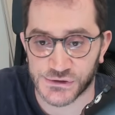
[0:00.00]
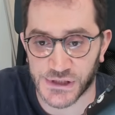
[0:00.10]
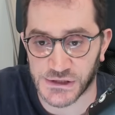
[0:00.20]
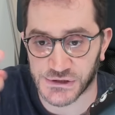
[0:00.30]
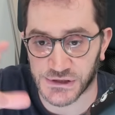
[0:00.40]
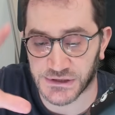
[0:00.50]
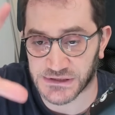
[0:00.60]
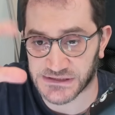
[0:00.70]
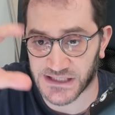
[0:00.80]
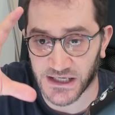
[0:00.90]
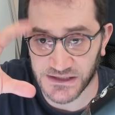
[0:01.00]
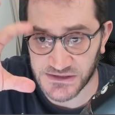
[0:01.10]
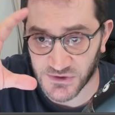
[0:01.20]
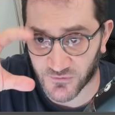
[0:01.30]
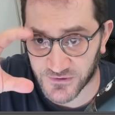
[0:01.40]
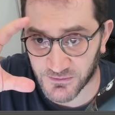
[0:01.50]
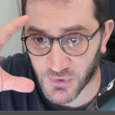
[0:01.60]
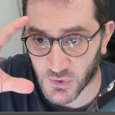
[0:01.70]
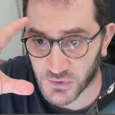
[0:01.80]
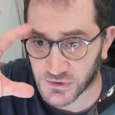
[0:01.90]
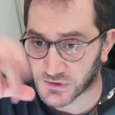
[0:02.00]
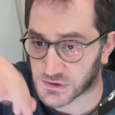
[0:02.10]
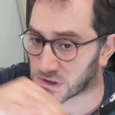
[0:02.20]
changing the size of the bone,